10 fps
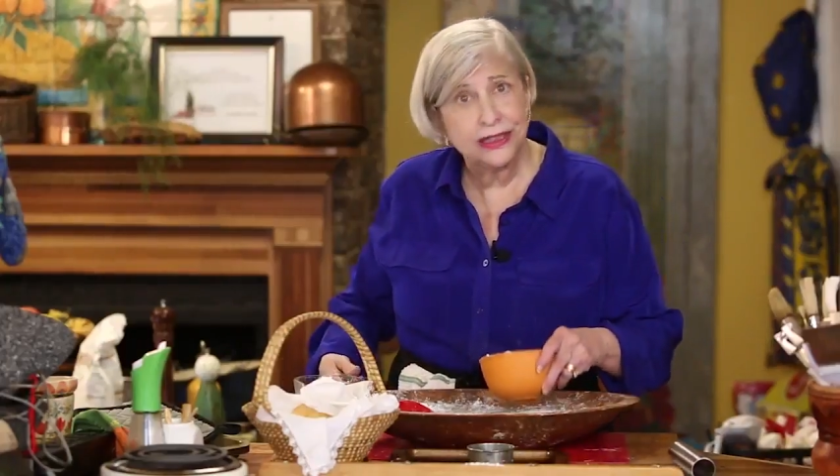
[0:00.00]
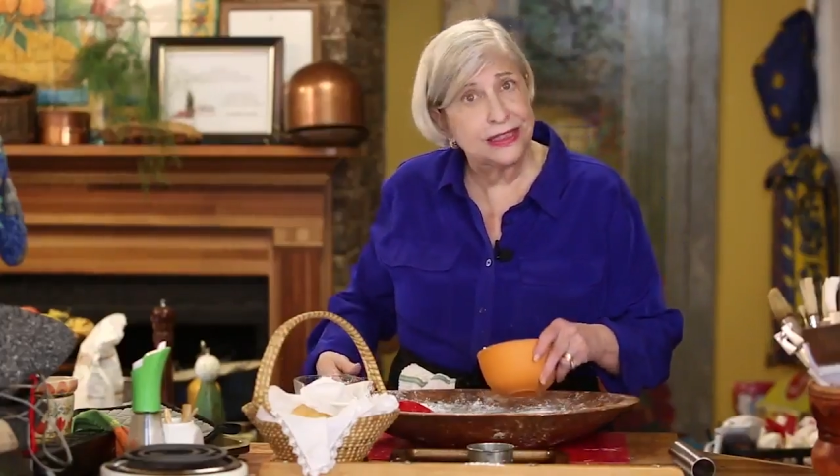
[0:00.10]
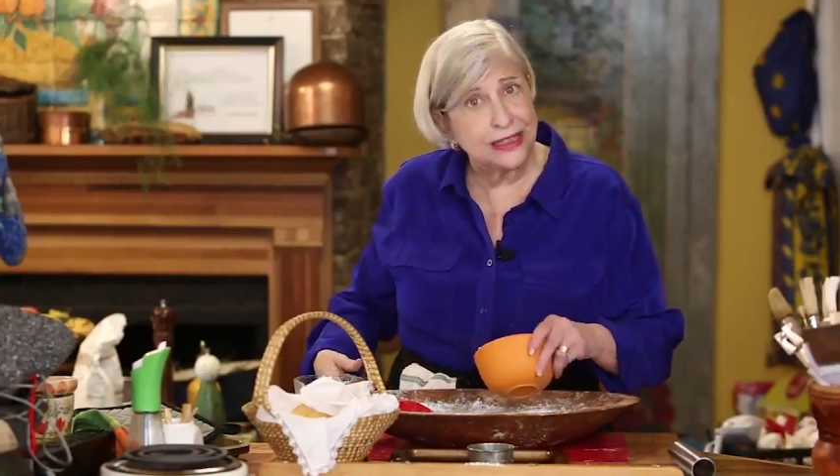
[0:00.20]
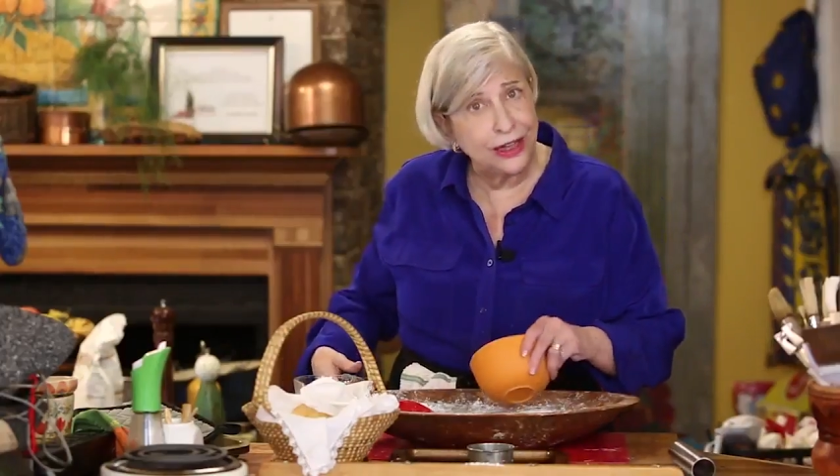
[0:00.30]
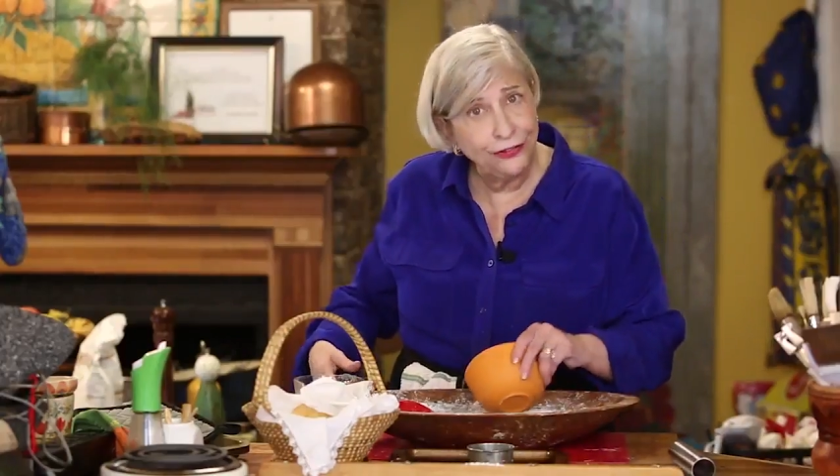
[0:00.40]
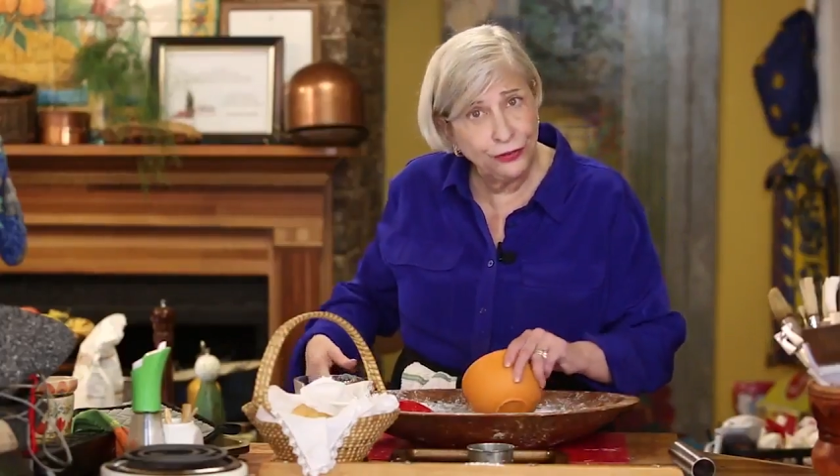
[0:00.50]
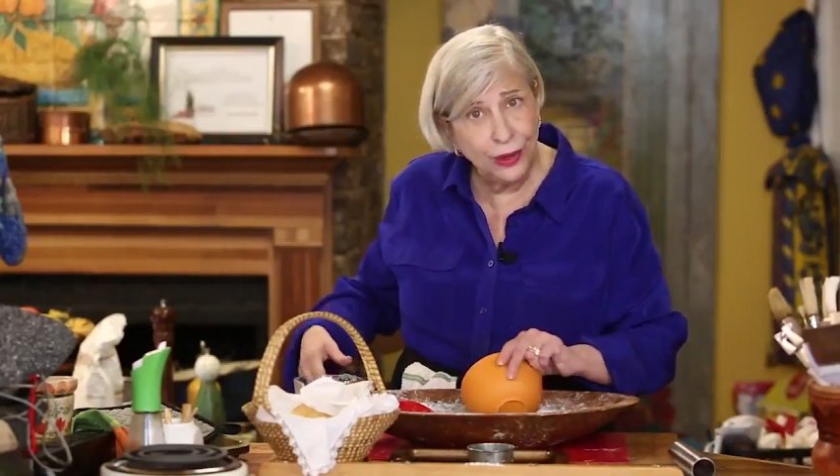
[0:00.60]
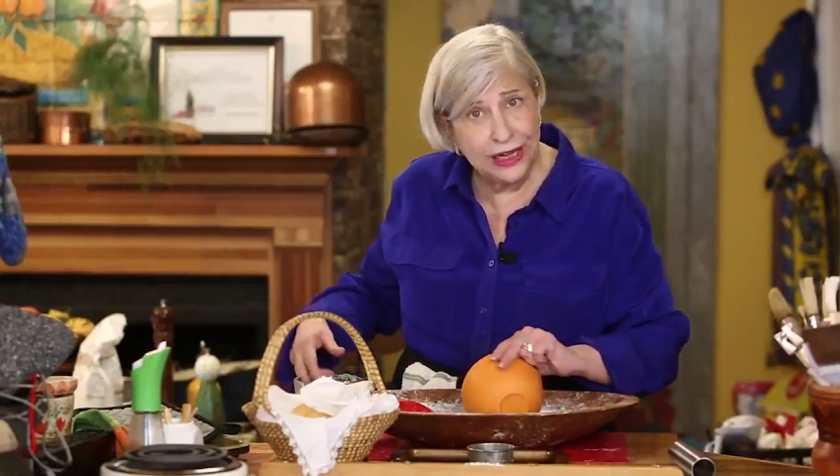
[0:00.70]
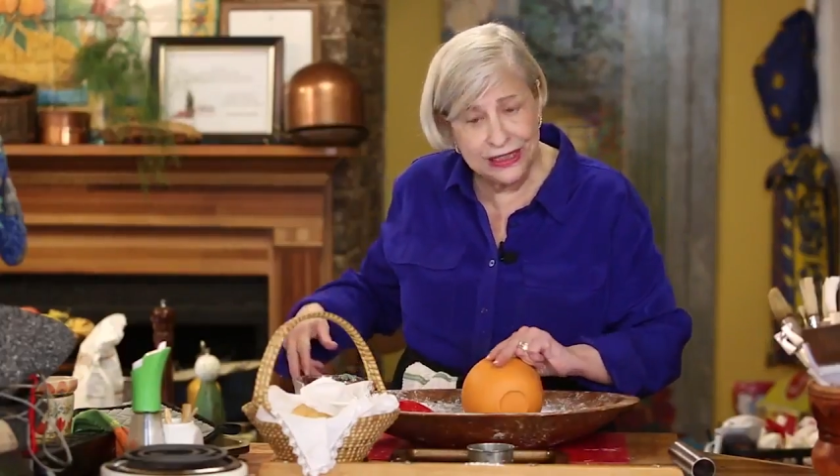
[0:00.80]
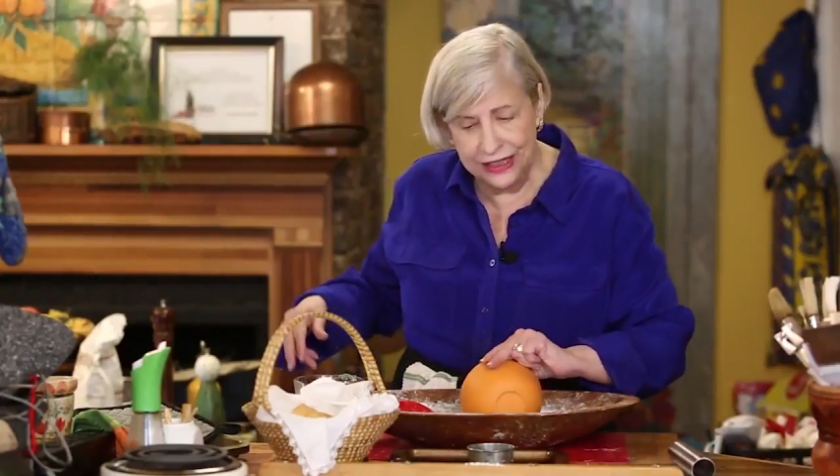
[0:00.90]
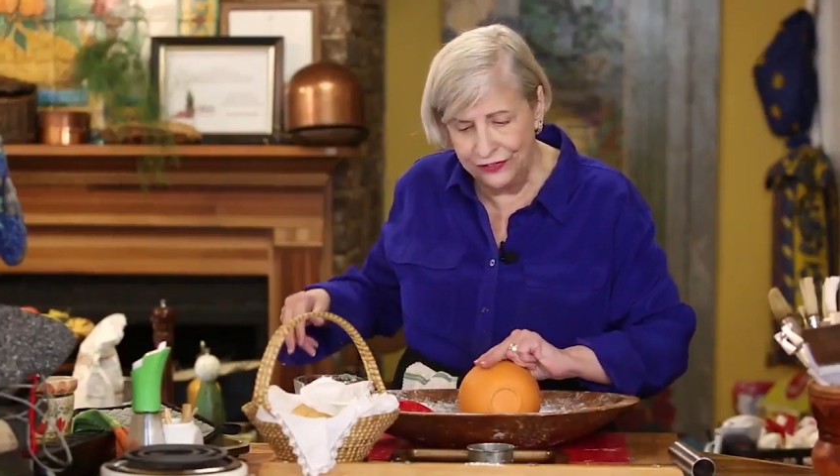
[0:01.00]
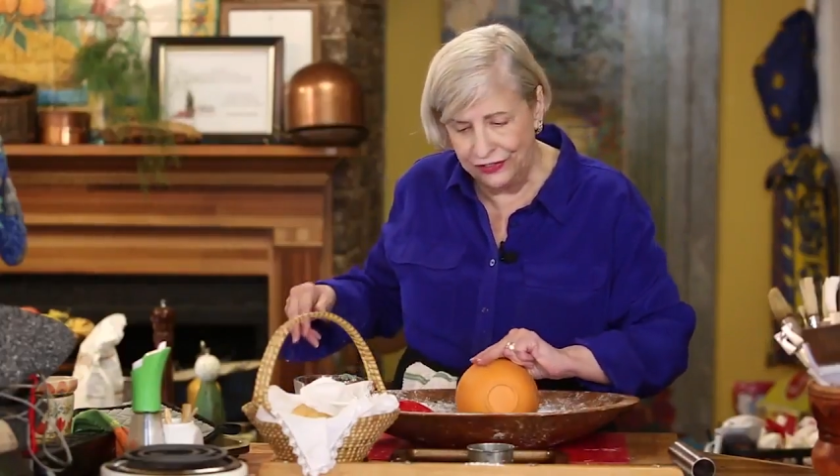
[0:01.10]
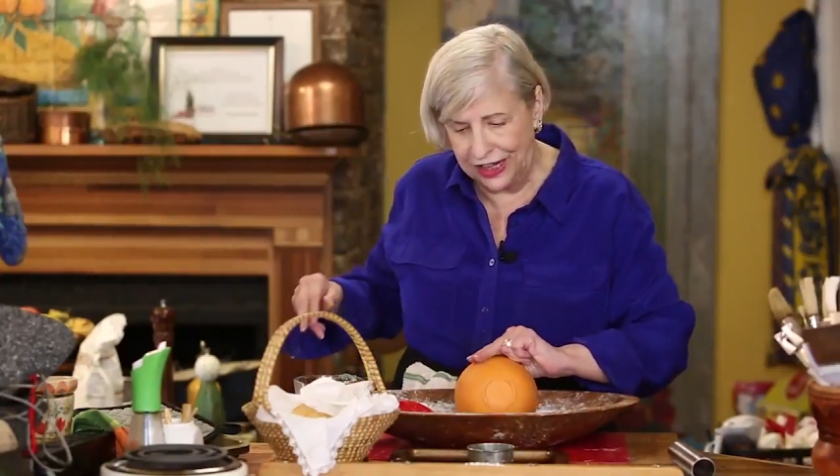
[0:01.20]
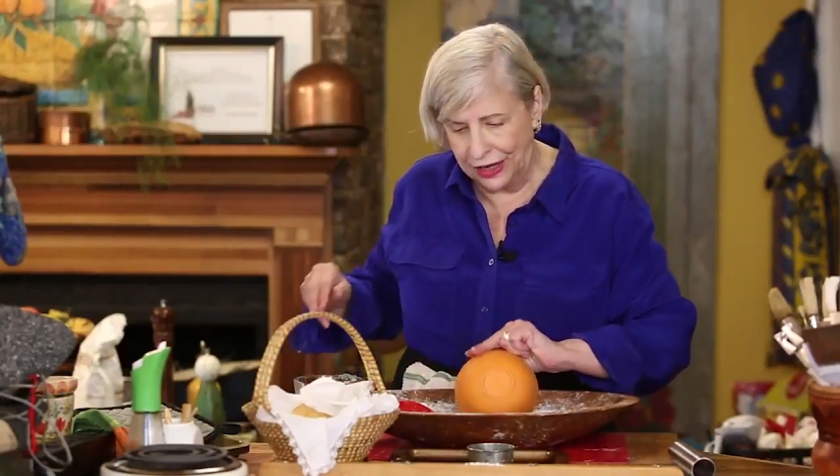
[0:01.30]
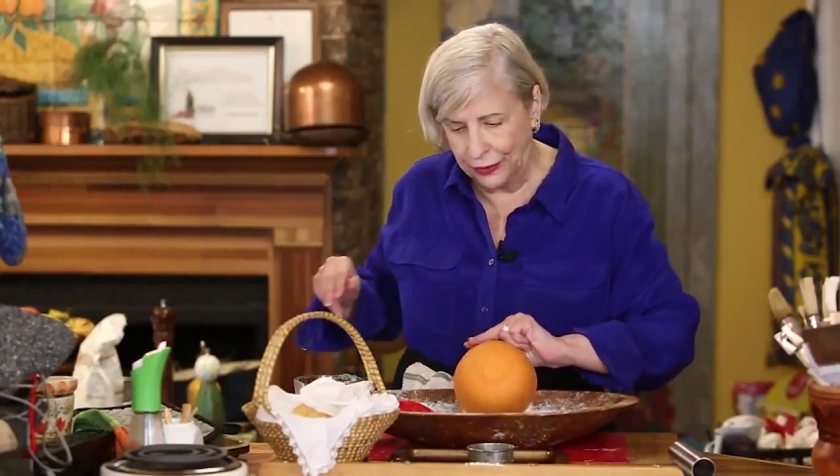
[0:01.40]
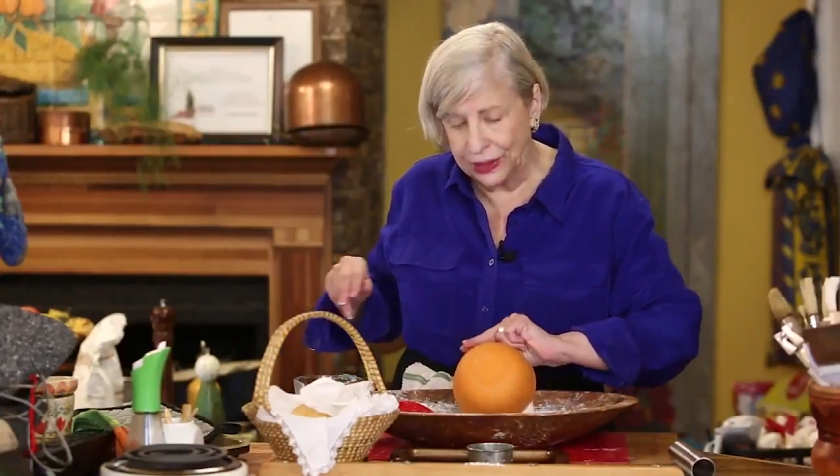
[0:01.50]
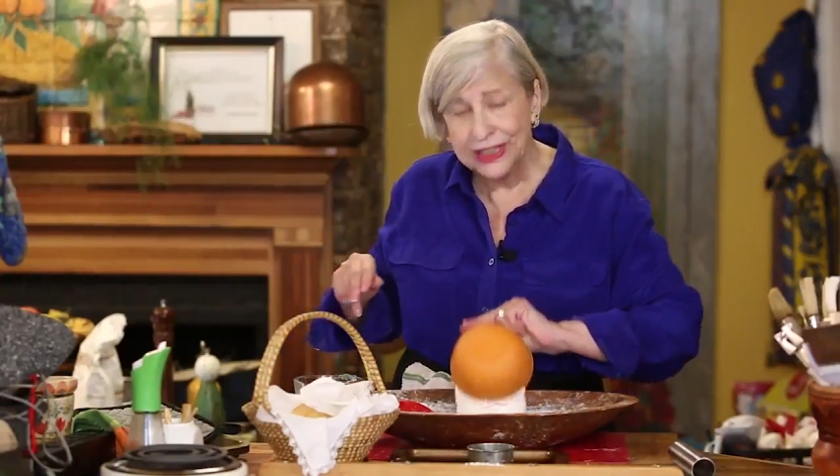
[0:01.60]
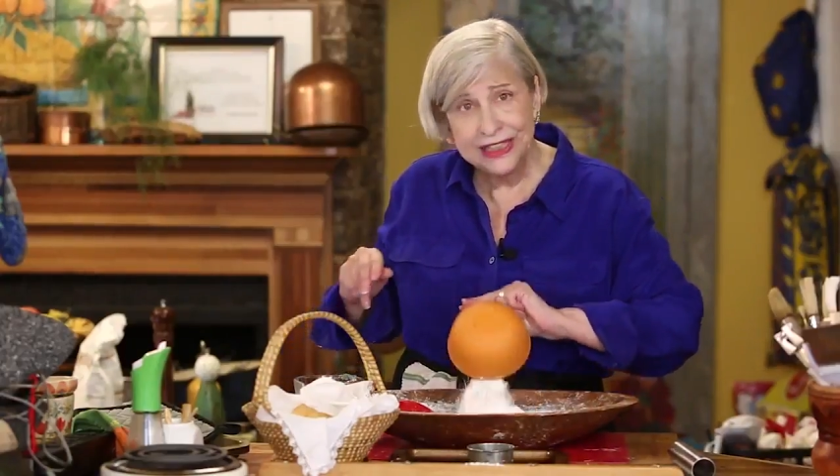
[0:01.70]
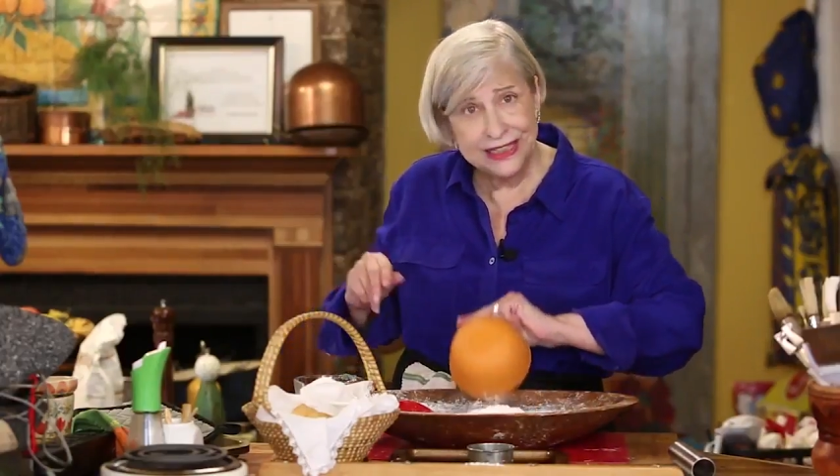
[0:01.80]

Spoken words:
self-rising flour,